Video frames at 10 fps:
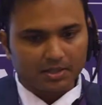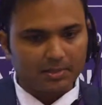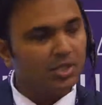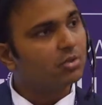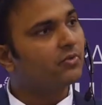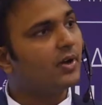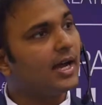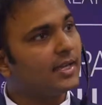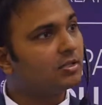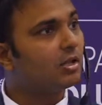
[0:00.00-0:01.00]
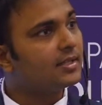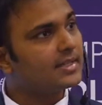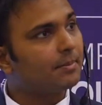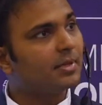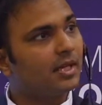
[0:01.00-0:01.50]
can be used for high
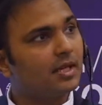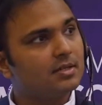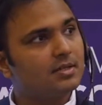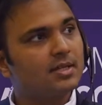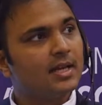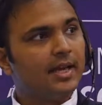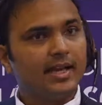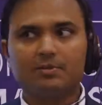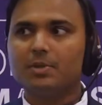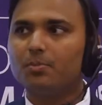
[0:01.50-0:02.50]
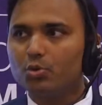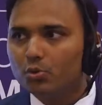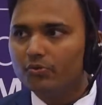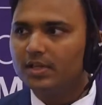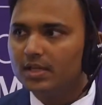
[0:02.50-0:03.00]
solids applications, and has been
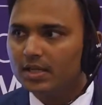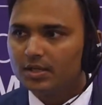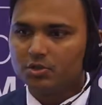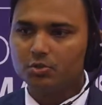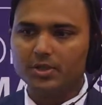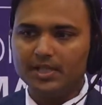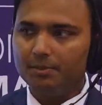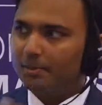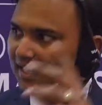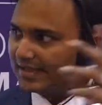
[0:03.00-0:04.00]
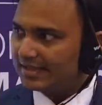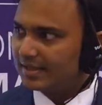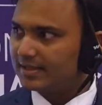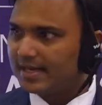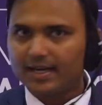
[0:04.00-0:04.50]
proven to really mix
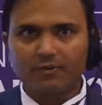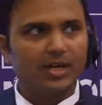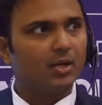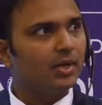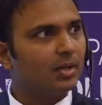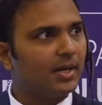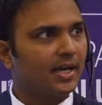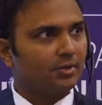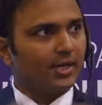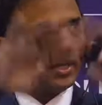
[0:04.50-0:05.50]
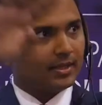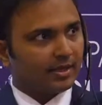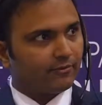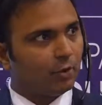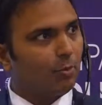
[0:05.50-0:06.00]
the tank very well by creating
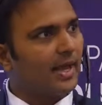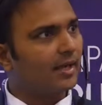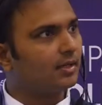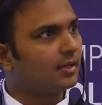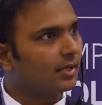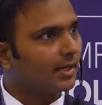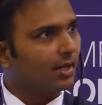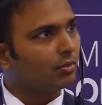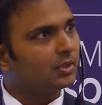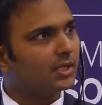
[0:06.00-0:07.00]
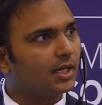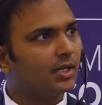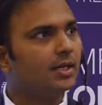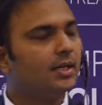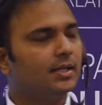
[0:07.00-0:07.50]
that flow pattern around
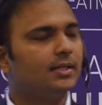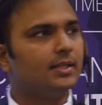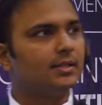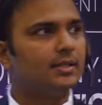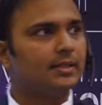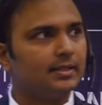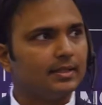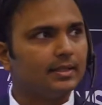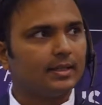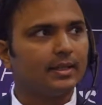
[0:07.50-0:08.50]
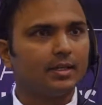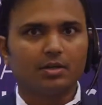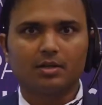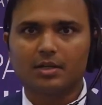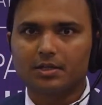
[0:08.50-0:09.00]
in
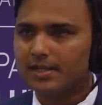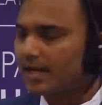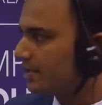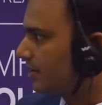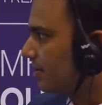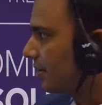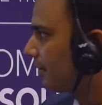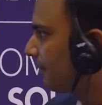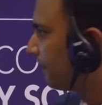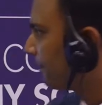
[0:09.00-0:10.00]
your digester.